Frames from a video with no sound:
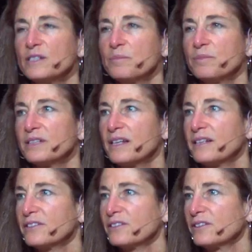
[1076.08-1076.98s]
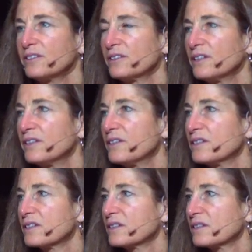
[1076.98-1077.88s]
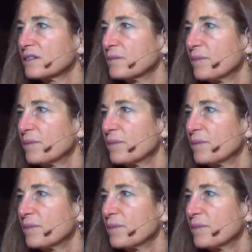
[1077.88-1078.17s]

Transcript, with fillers: deep potential in this